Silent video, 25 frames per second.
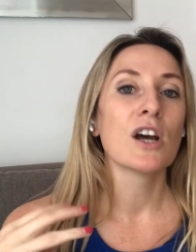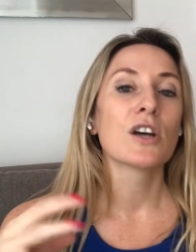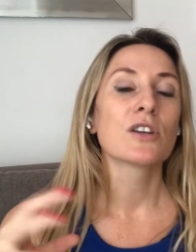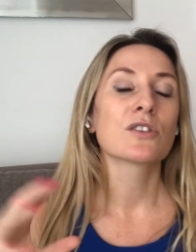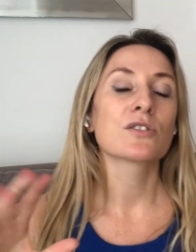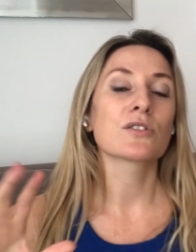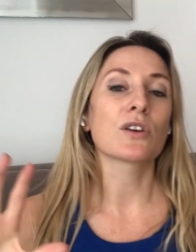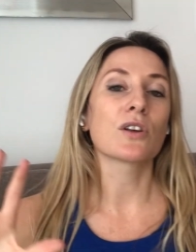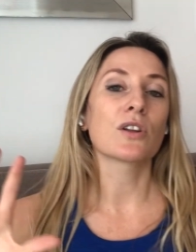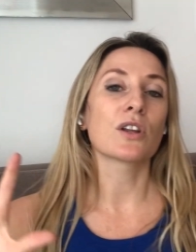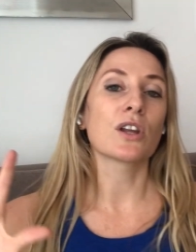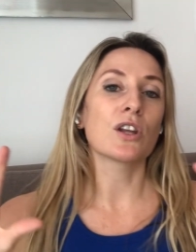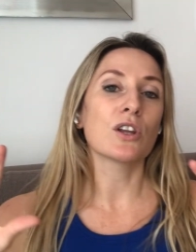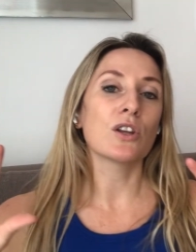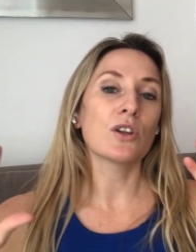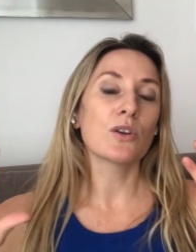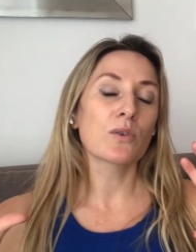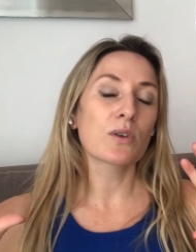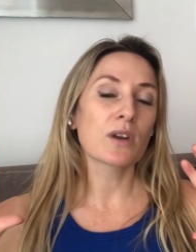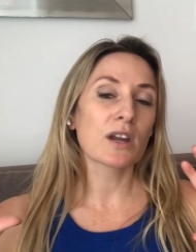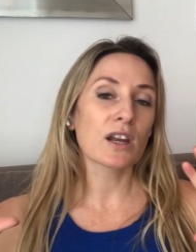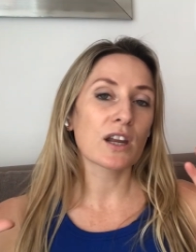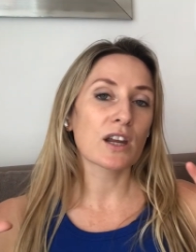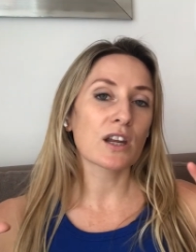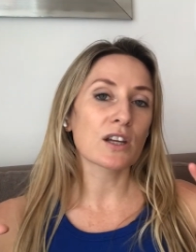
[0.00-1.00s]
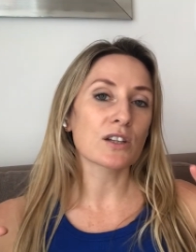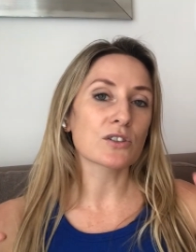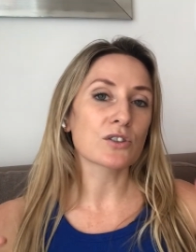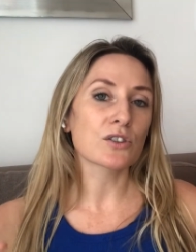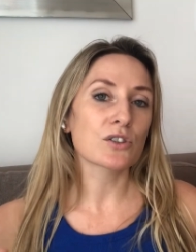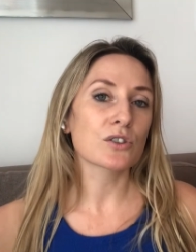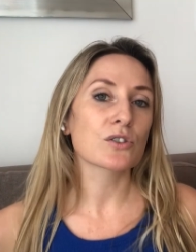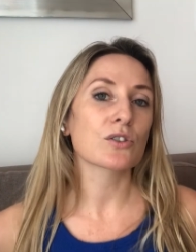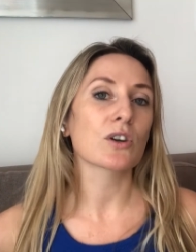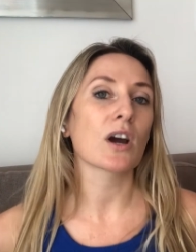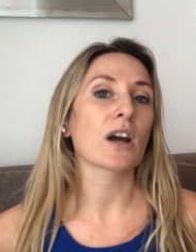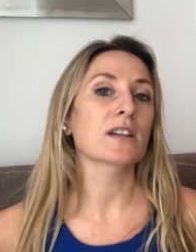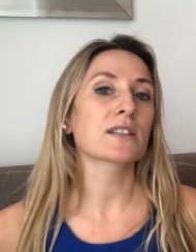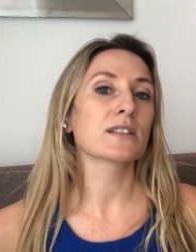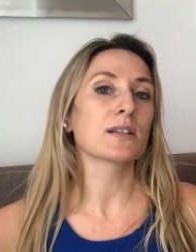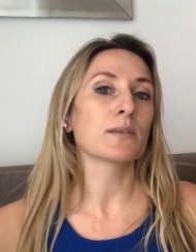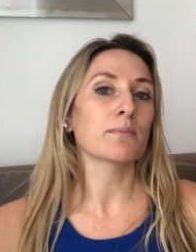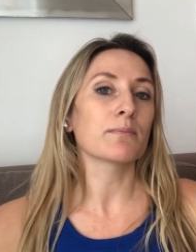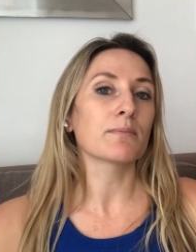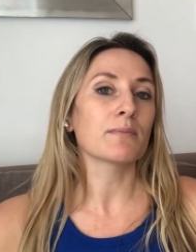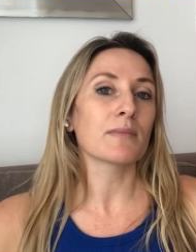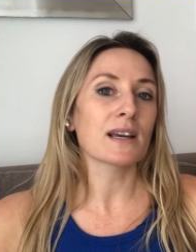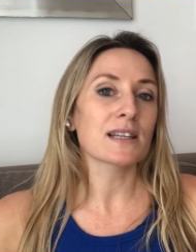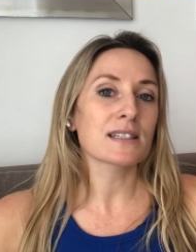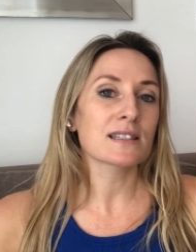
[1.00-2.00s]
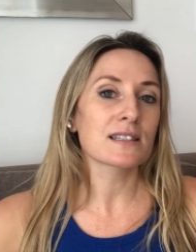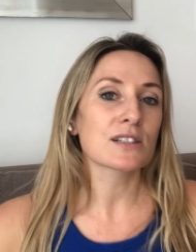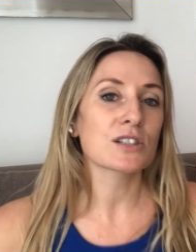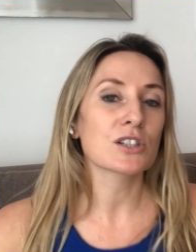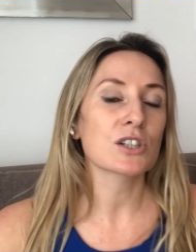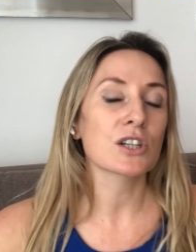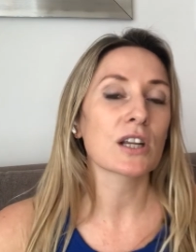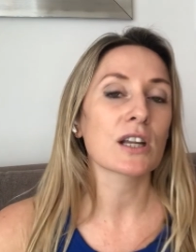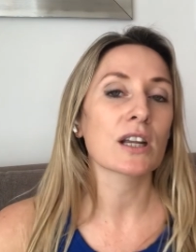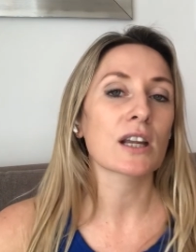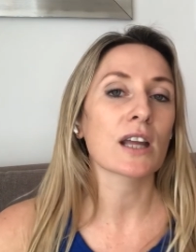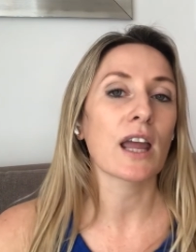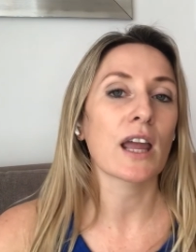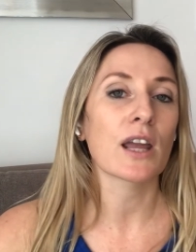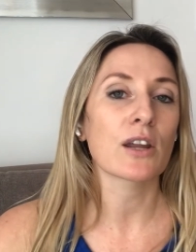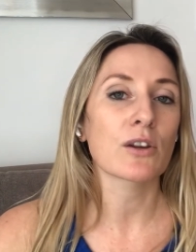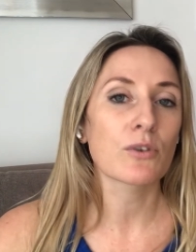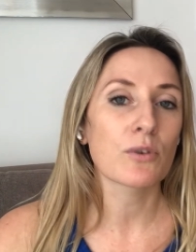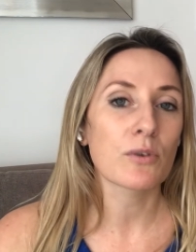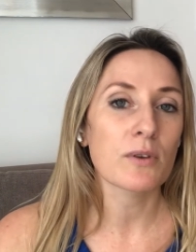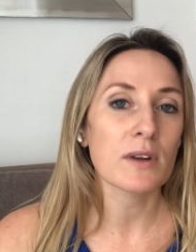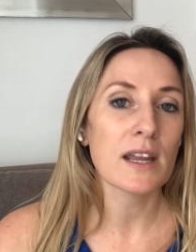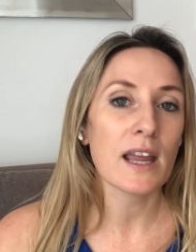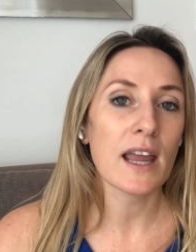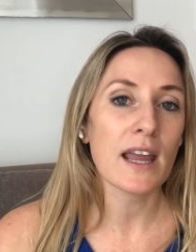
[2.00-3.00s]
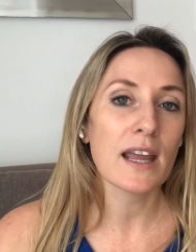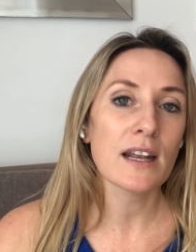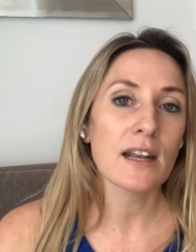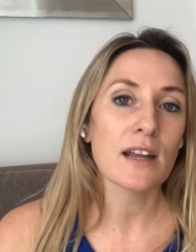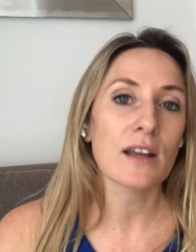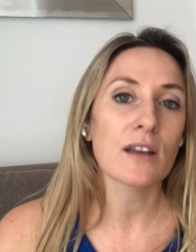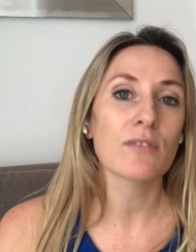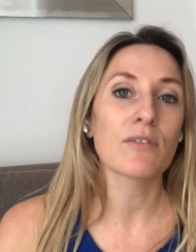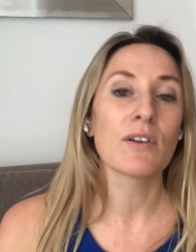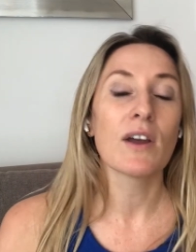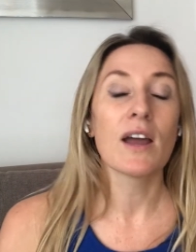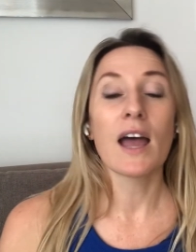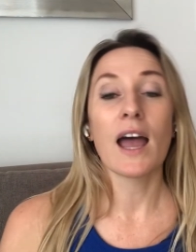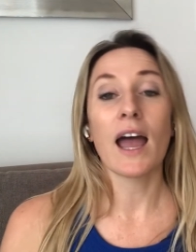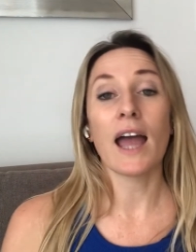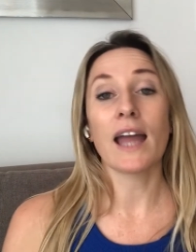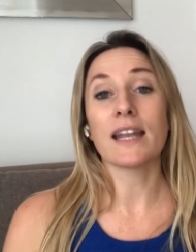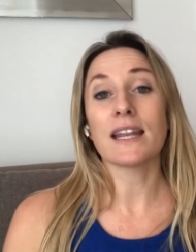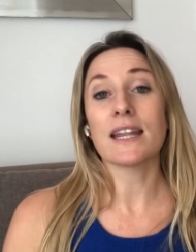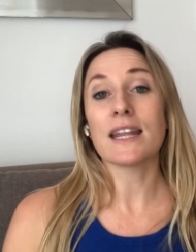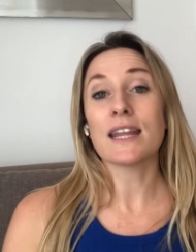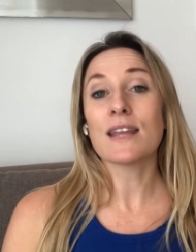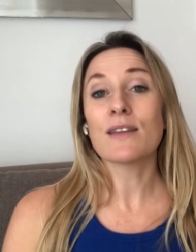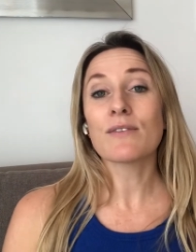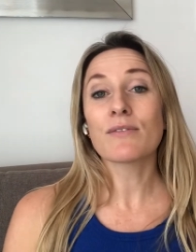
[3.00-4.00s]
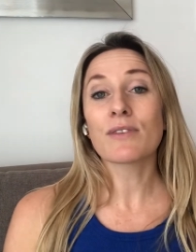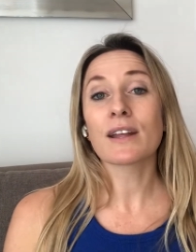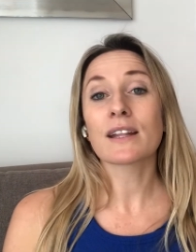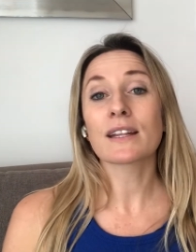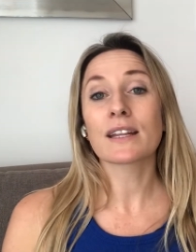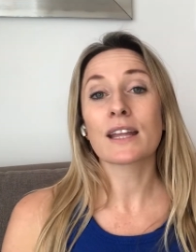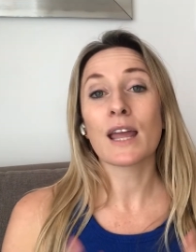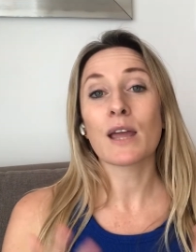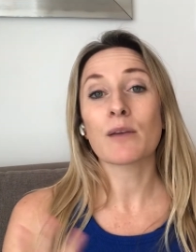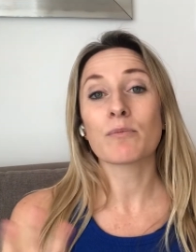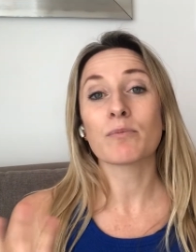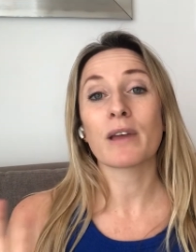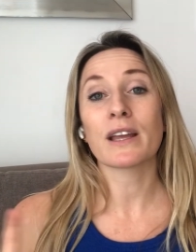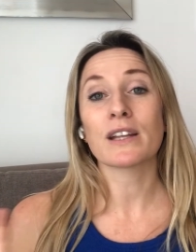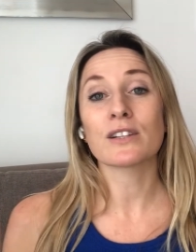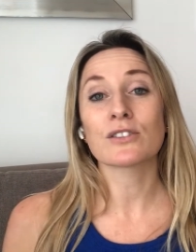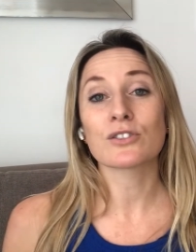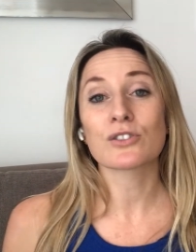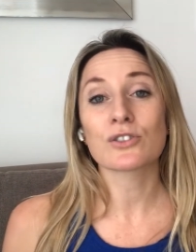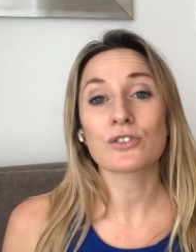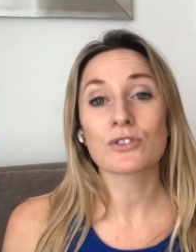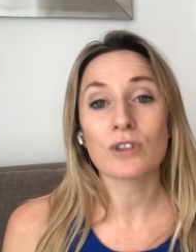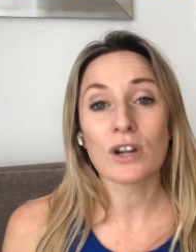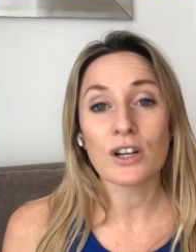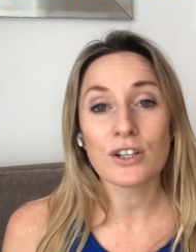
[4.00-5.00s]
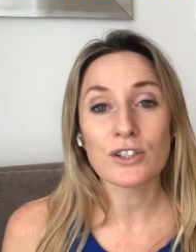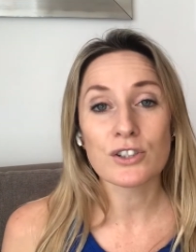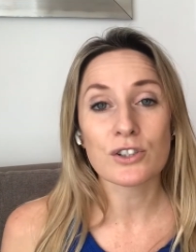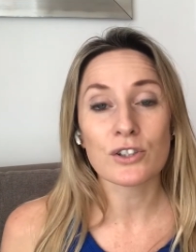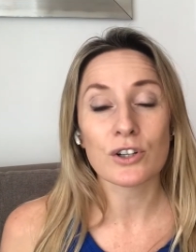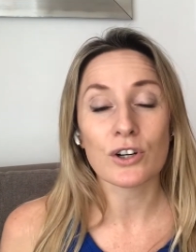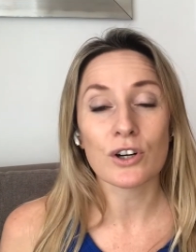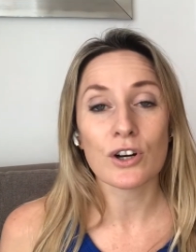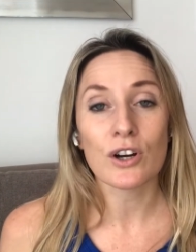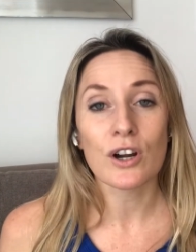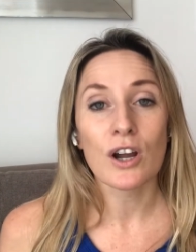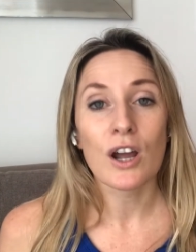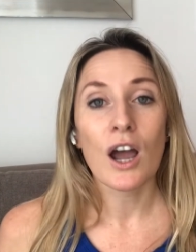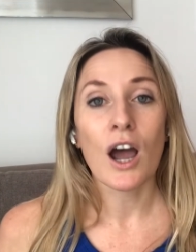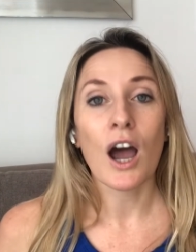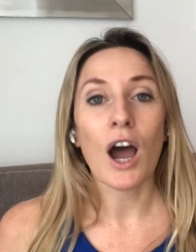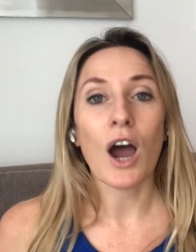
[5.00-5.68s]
so that you can construct messaging and creative and even campaign structure